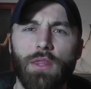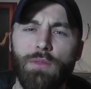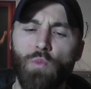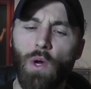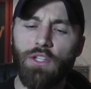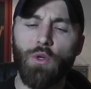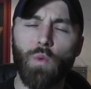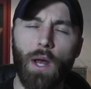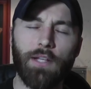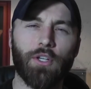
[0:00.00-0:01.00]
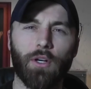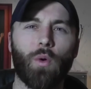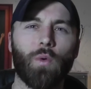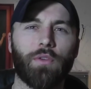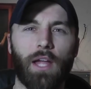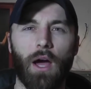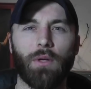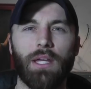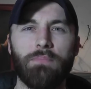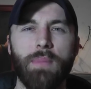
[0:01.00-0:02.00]
When you write your goals
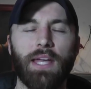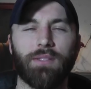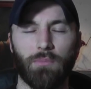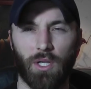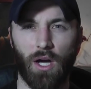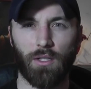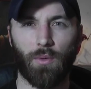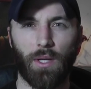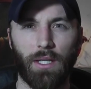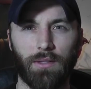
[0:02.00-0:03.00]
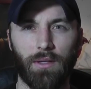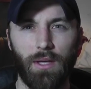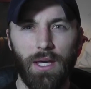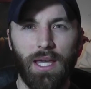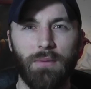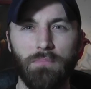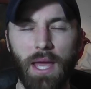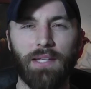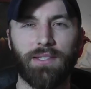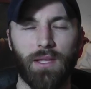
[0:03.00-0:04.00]
down, it makes them concrete. It
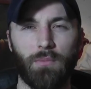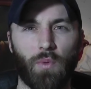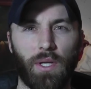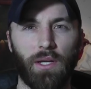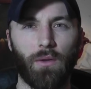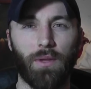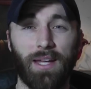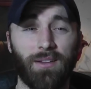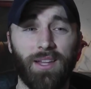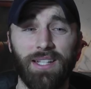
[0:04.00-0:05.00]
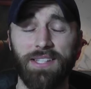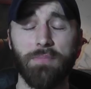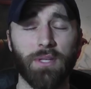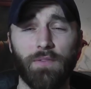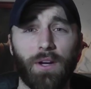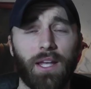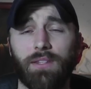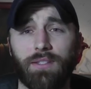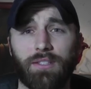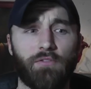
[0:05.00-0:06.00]
makes them real. And a lot of times I forget
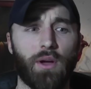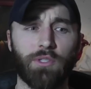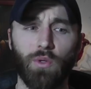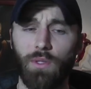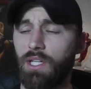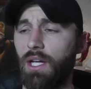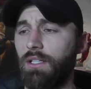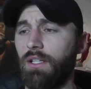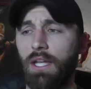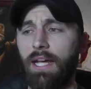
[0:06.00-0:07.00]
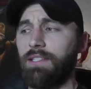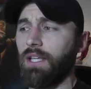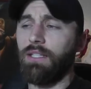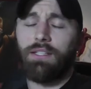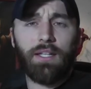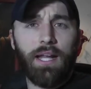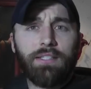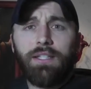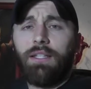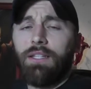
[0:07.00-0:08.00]
this stuff. I'm so excited to the next thing, to the
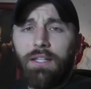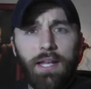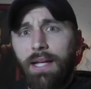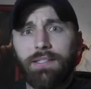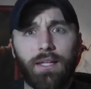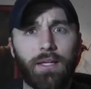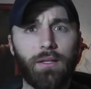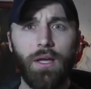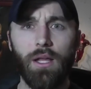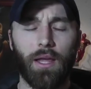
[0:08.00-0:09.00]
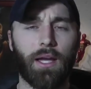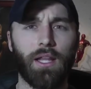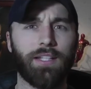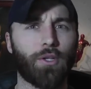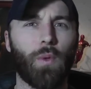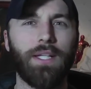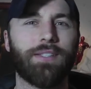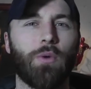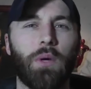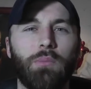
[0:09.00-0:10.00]
next thing, to the next thing. Like I like to read
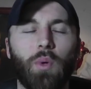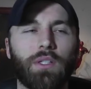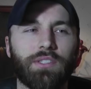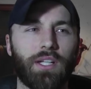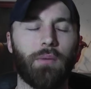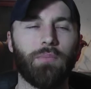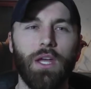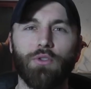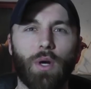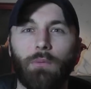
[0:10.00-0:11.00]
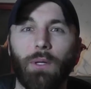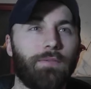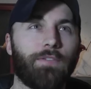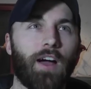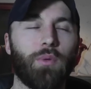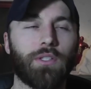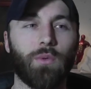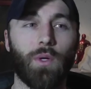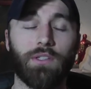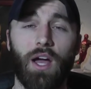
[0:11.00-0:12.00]
so many books, and I'm trying to read 5 books
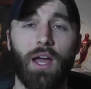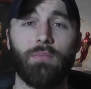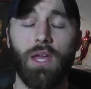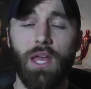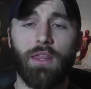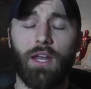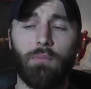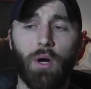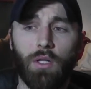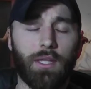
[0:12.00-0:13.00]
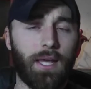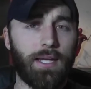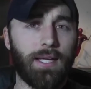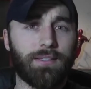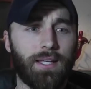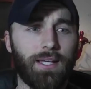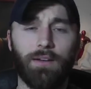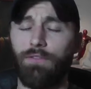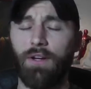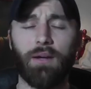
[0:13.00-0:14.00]
at one time, that I'm on to that next thing
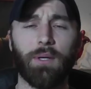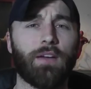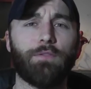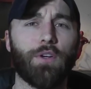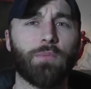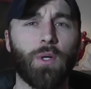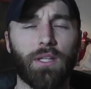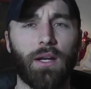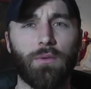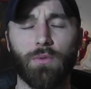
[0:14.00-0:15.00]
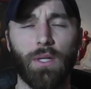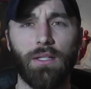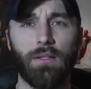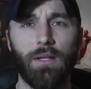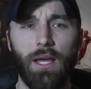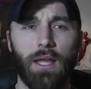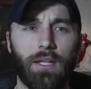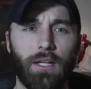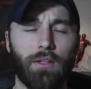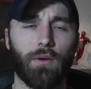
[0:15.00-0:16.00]
and I forget about that first book that I was reading. And
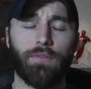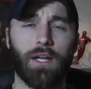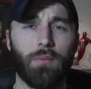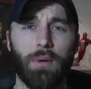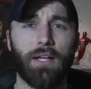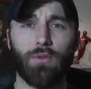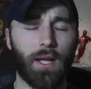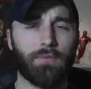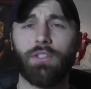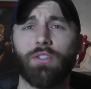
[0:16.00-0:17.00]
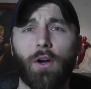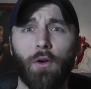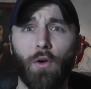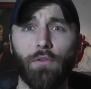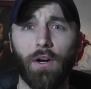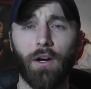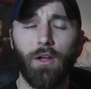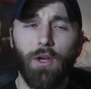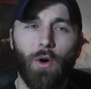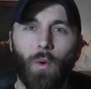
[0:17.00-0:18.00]
then either if I come back to it, I have to start
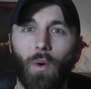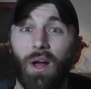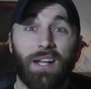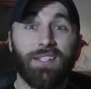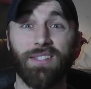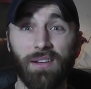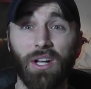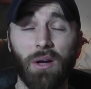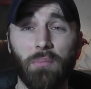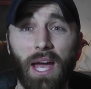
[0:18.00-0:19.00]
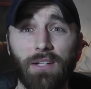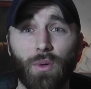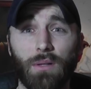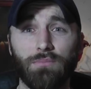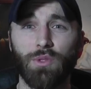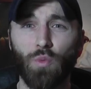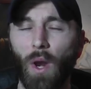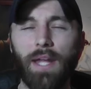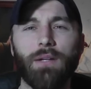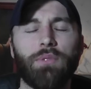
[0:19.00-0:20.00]
over, or I just never come back to it. So
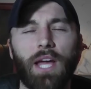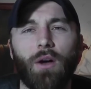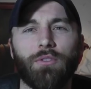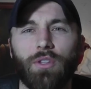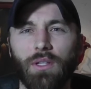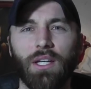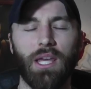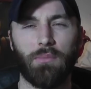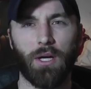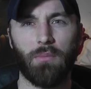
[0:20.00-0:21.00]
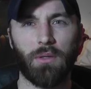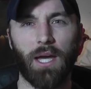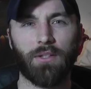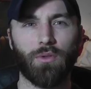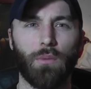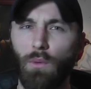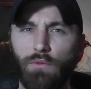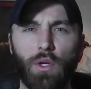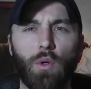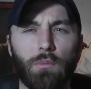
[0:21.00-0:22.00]
write them down so you can keep coming back to it.
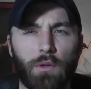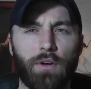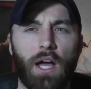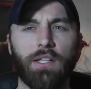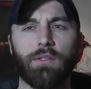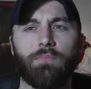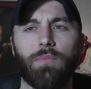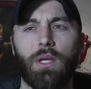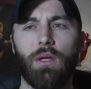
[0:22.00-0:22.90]
Review them, revise them.